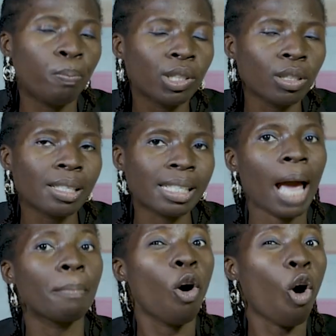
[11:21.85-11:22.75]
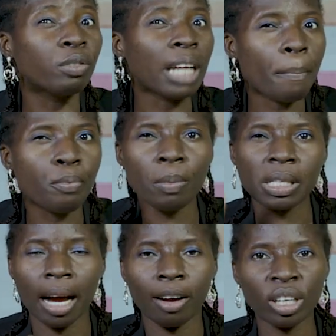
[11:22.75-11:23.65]
till the time of that
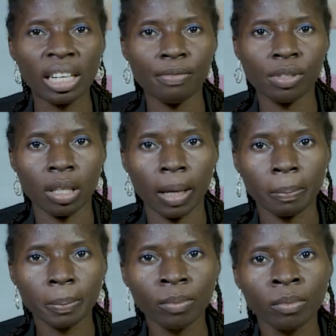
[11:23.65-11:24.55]
promise that God gave to them.